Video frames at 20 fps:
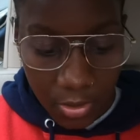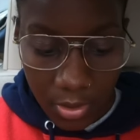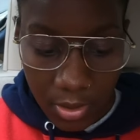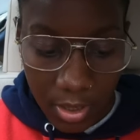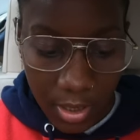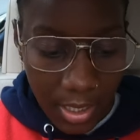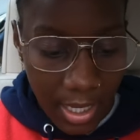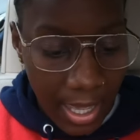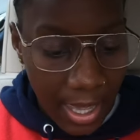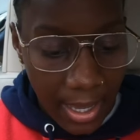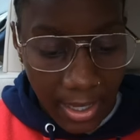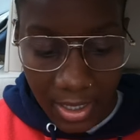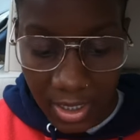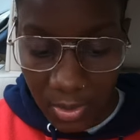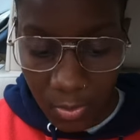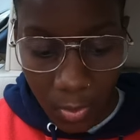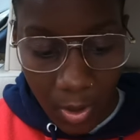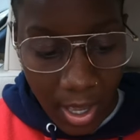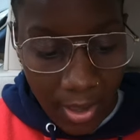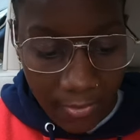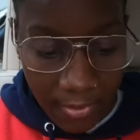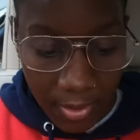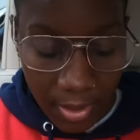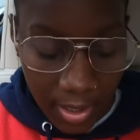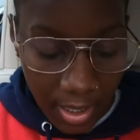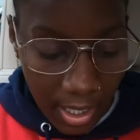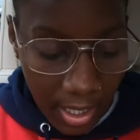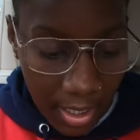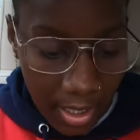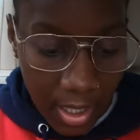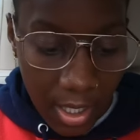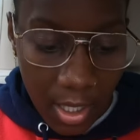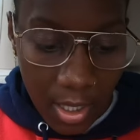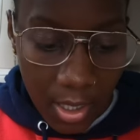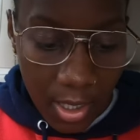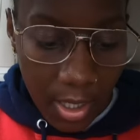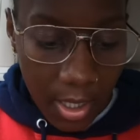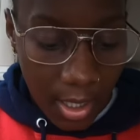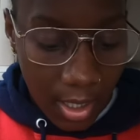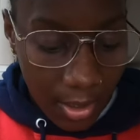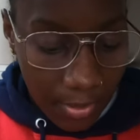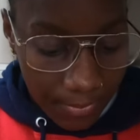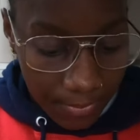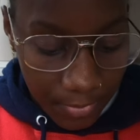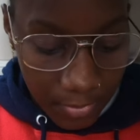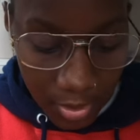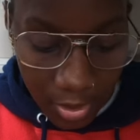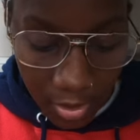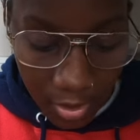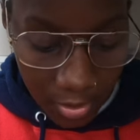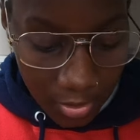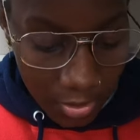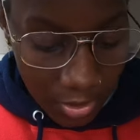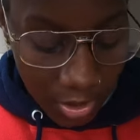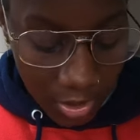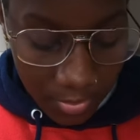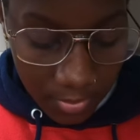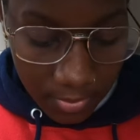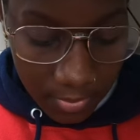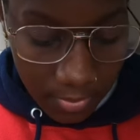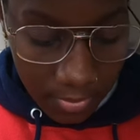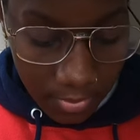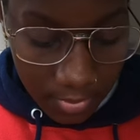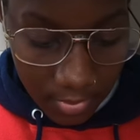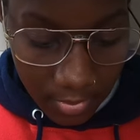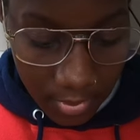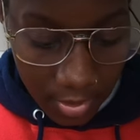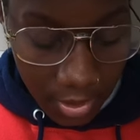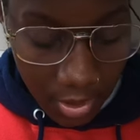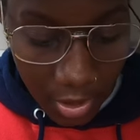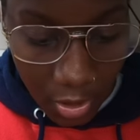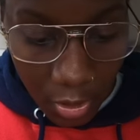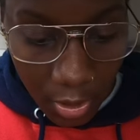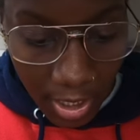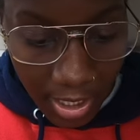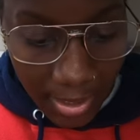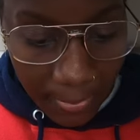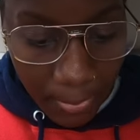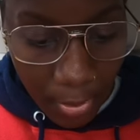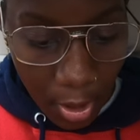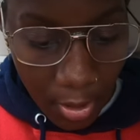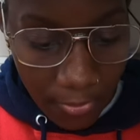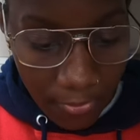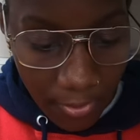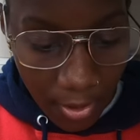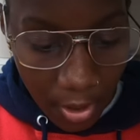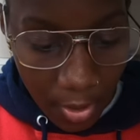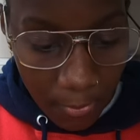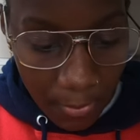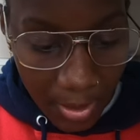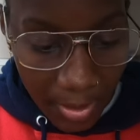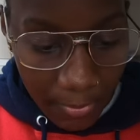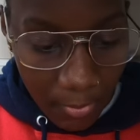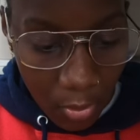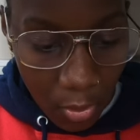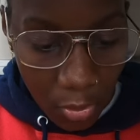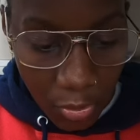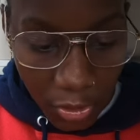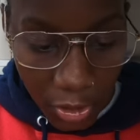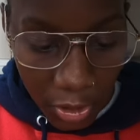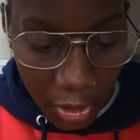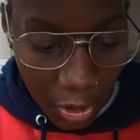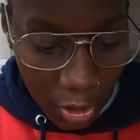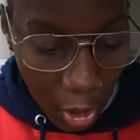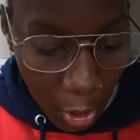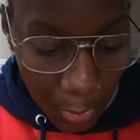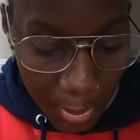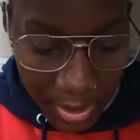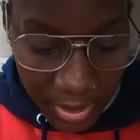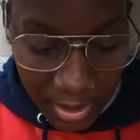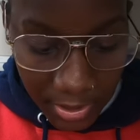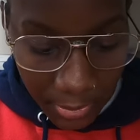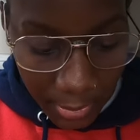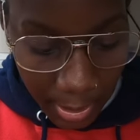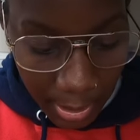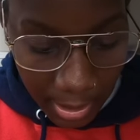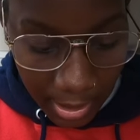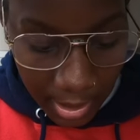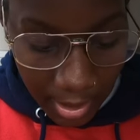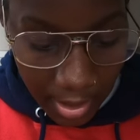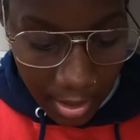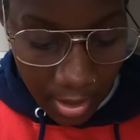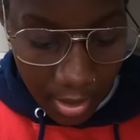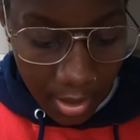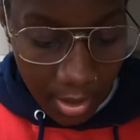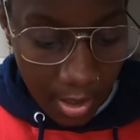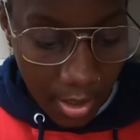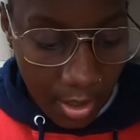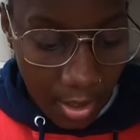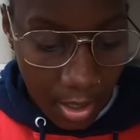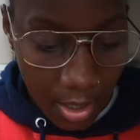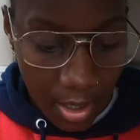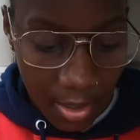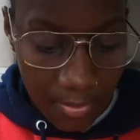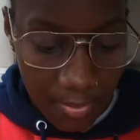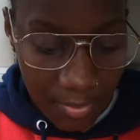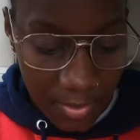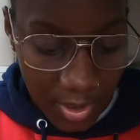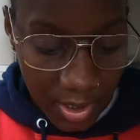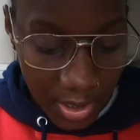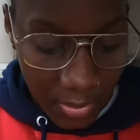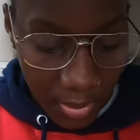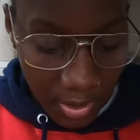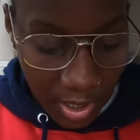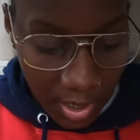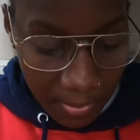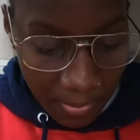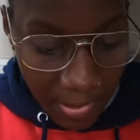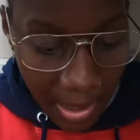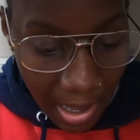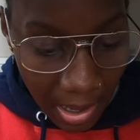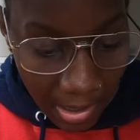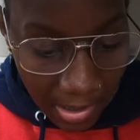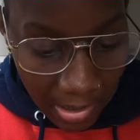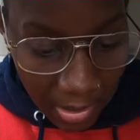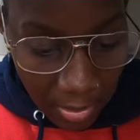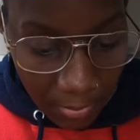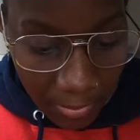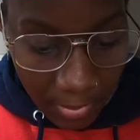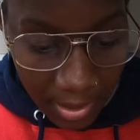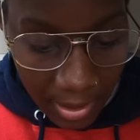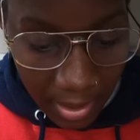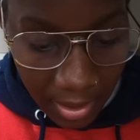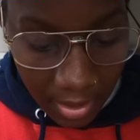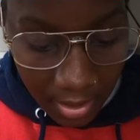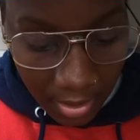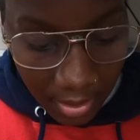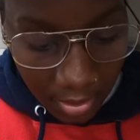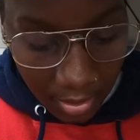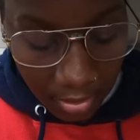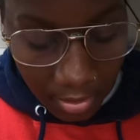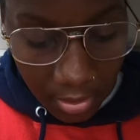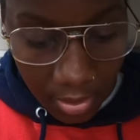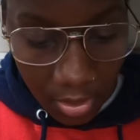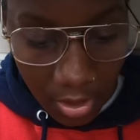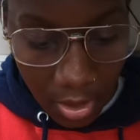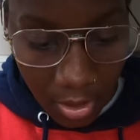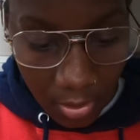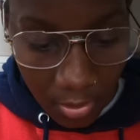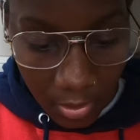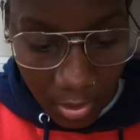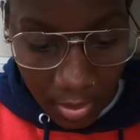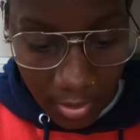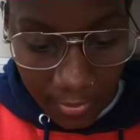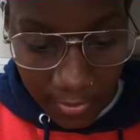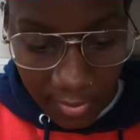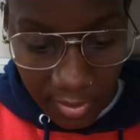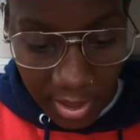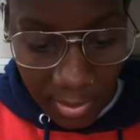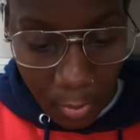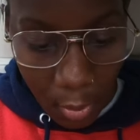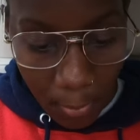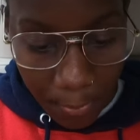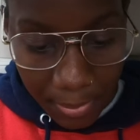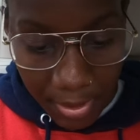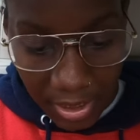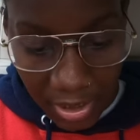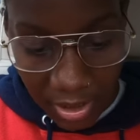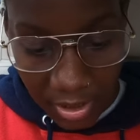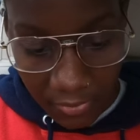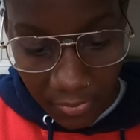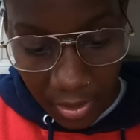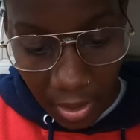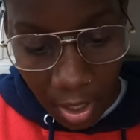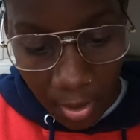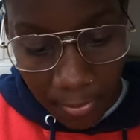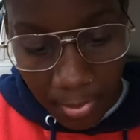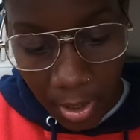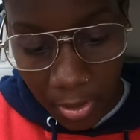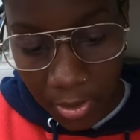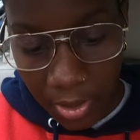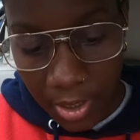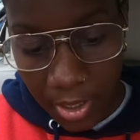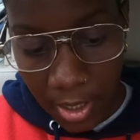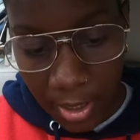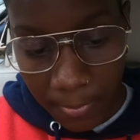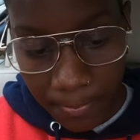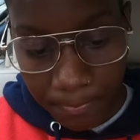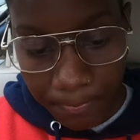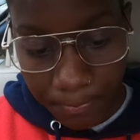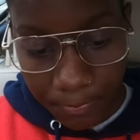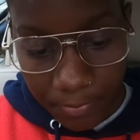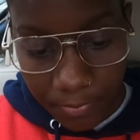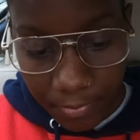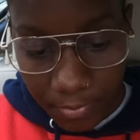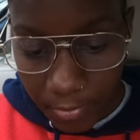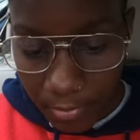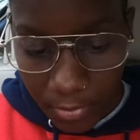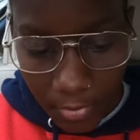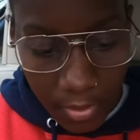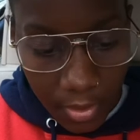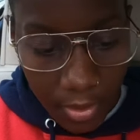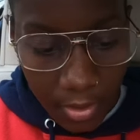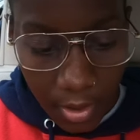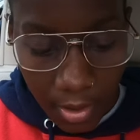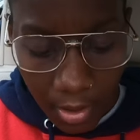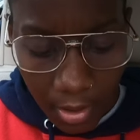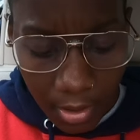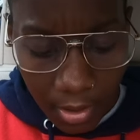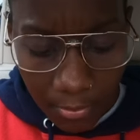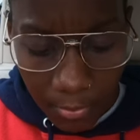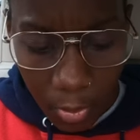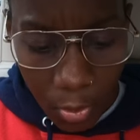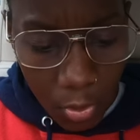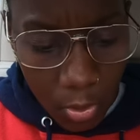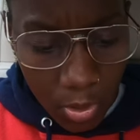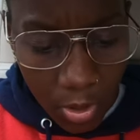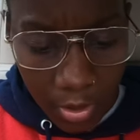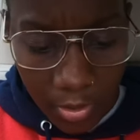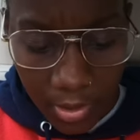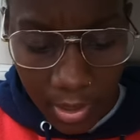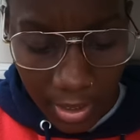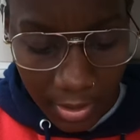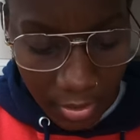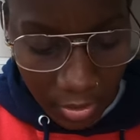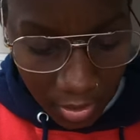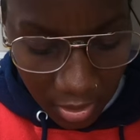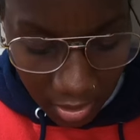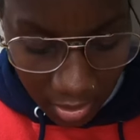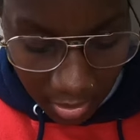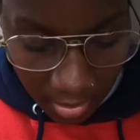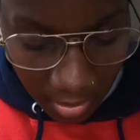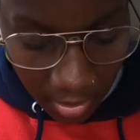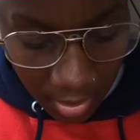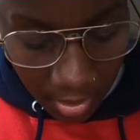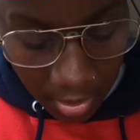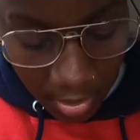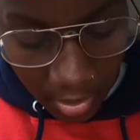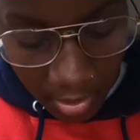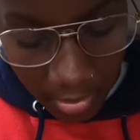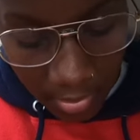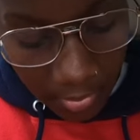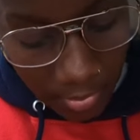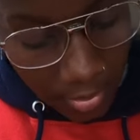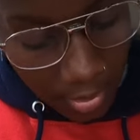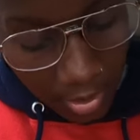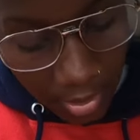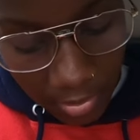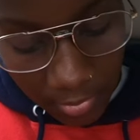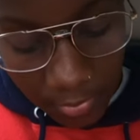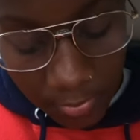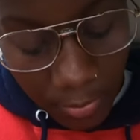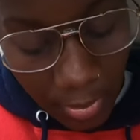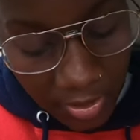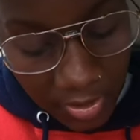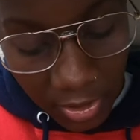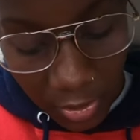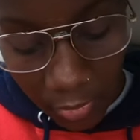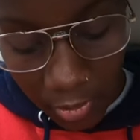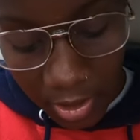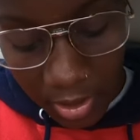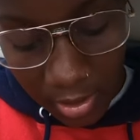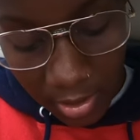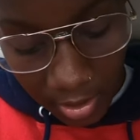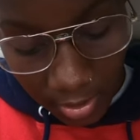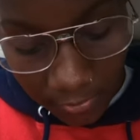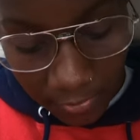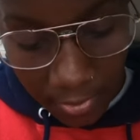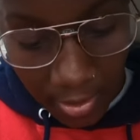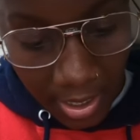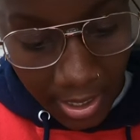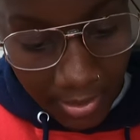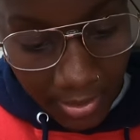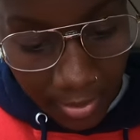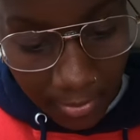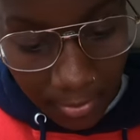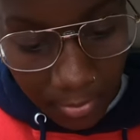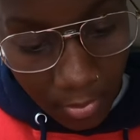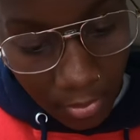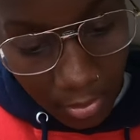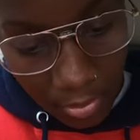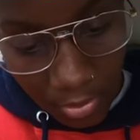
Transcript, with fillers: You can X, whatever. Okay, you can you can look at their profile a bit more, so you can go into it, um, see what they're about a little bit. You know, see more pictures if they uploaded it. Um, all good, and you can you can press the green if you like them